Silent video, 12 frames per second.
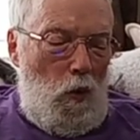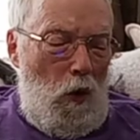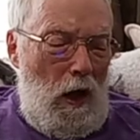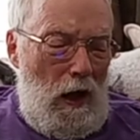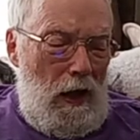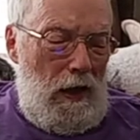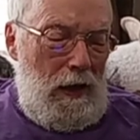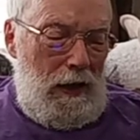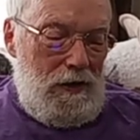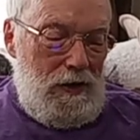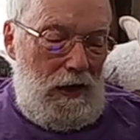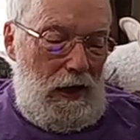Why
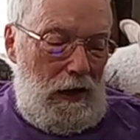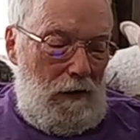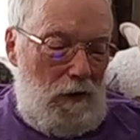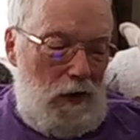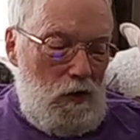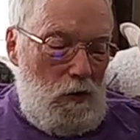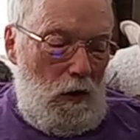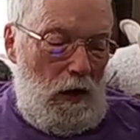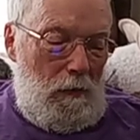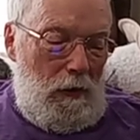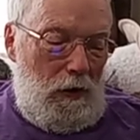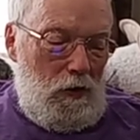has the king of Israel
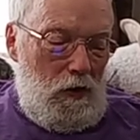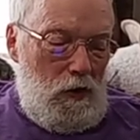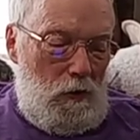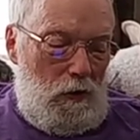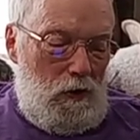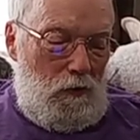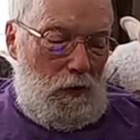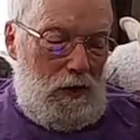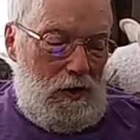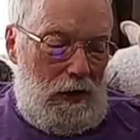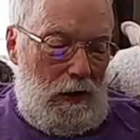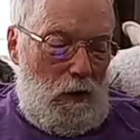come out to search for
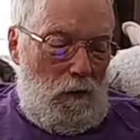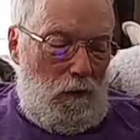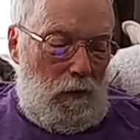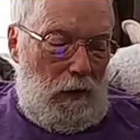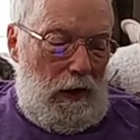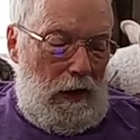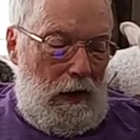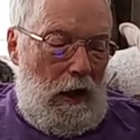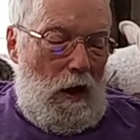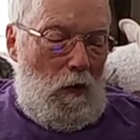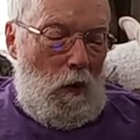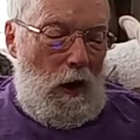a single
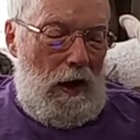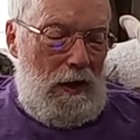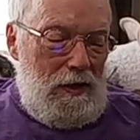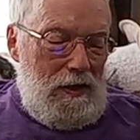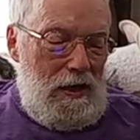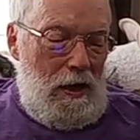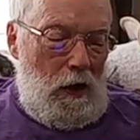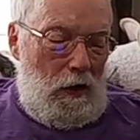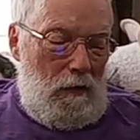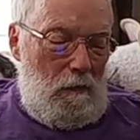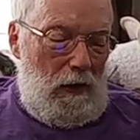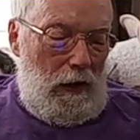flea? Why does he
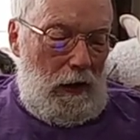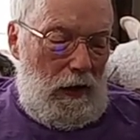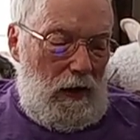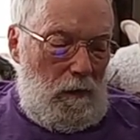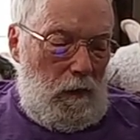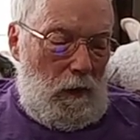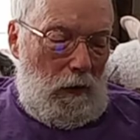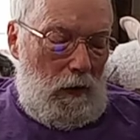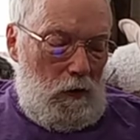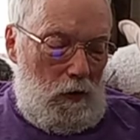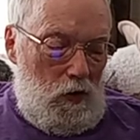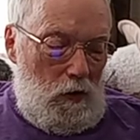hunt me like a
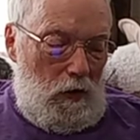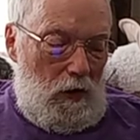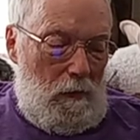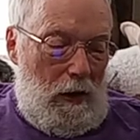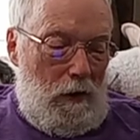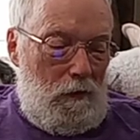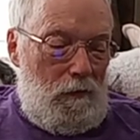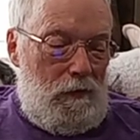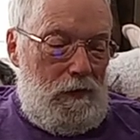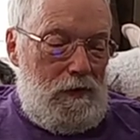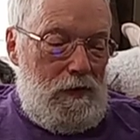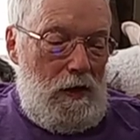partridge on the
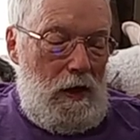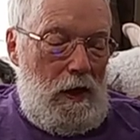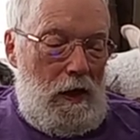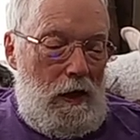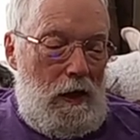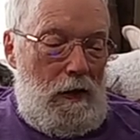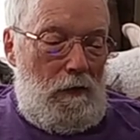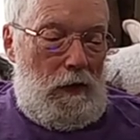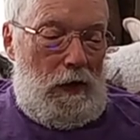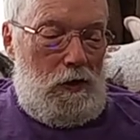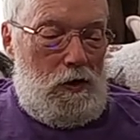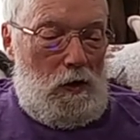mountains?
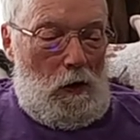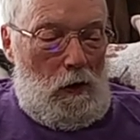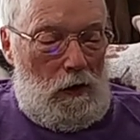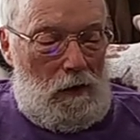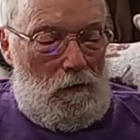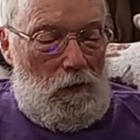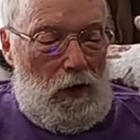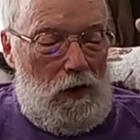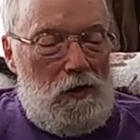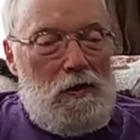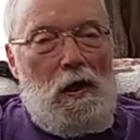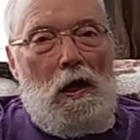Then Saul
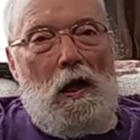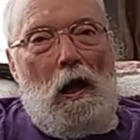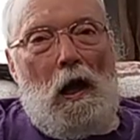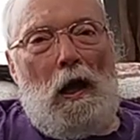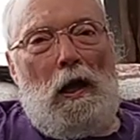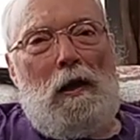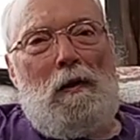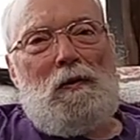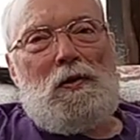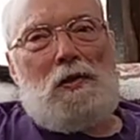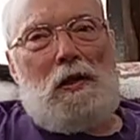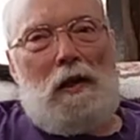confessed, I
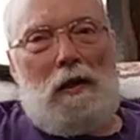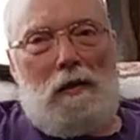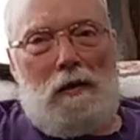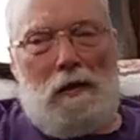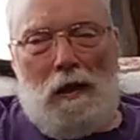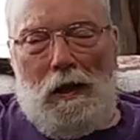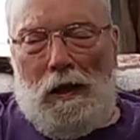have sinned.